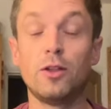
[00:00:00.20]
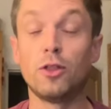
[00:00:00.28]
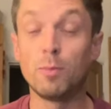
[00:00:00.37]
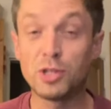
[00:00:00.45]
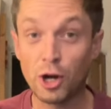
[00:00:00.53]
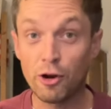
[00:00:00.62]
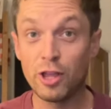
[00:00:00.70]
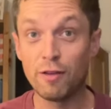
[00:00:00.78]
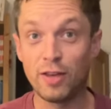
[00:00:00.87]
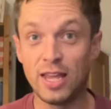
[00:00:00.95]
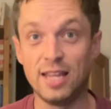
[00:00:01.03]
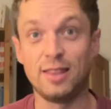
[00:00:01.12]
The majority of
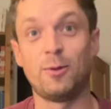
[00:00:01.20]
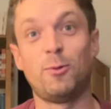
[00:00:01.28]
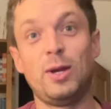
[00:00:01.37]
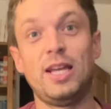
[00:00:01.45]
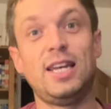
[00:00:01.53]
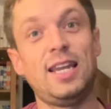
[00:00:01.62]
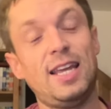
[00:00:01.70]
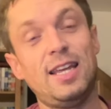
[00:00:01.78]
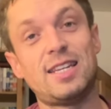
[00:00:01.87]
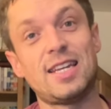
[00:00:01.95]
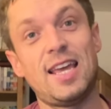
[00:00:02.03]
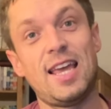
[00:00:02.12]
heat that we
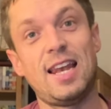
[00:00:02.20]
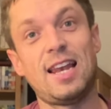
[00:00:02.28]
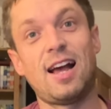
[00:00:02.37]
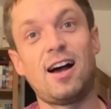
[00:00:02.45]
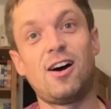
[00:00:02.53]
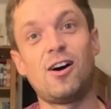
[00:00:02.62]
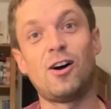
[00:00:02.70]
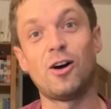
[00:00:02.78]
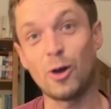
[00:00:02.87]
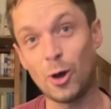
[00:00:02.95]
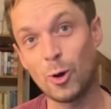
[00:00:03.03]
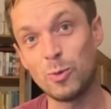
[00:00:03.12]
need in our
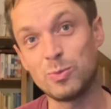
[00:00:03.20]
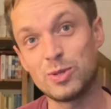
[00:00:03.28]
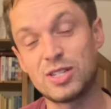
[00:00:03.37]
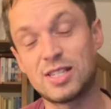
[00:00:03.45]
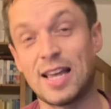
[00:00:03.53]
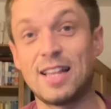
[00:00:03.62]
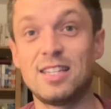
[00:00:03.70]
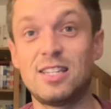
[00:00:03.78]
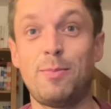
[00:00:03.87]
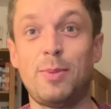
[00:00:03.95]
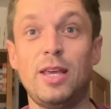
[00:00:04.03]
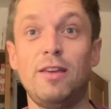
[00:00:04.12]
homes tends to
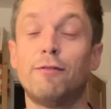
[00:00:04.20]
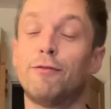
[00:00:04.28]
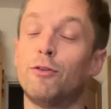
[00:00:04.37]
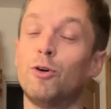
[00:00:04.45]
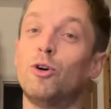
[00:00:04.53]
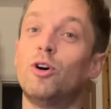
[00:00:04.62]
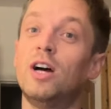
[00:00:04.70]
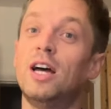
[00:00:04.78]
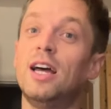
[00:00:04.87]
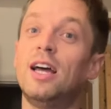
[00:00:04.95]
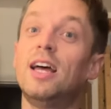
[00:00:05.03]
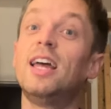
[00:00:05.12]
be for
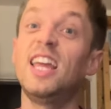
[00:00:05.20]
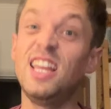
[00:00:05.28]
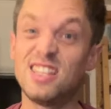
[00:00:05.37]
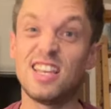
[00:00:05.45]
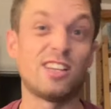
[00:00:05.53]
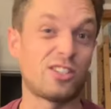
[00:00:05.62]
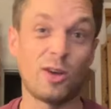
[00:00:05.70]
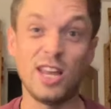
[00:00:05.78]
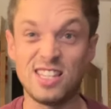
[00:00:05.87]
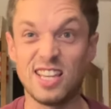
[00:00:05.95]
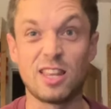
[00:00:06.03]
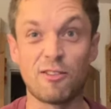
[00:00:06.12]
heating, so
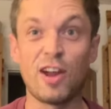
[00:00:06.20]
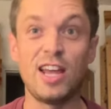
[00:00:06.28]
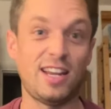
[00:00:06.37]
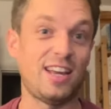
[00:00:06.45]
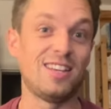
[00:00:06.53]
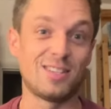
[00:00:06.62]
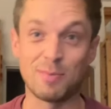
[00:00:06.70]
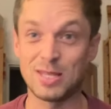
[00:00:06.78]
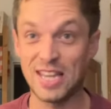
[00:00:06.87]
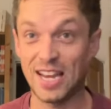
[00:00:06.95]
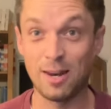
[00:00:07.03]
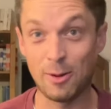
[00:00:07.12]
heating in the radiators, and
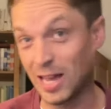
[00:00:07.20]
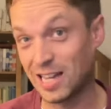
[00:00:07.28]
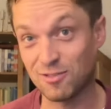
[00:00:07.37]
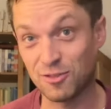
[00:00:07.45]
particularly it gets